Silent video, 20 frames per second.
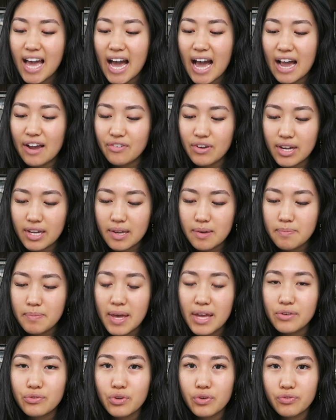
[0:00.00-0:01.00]
I
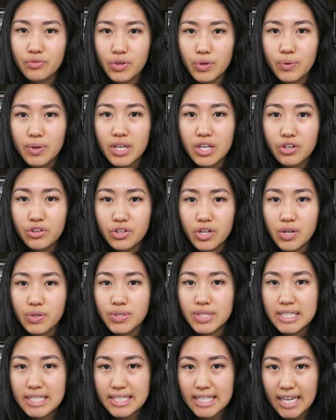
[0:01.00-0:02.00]
recommend reviewing your
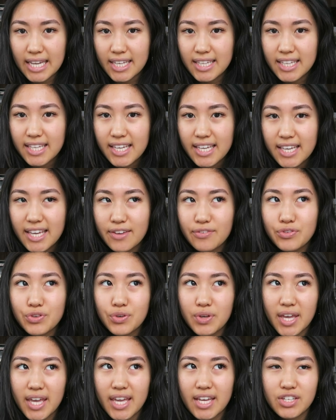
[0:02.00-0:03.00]
notes daily if
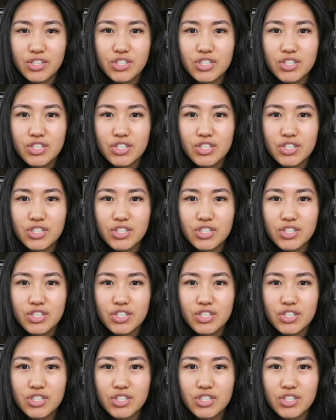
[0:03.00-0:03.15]
you can.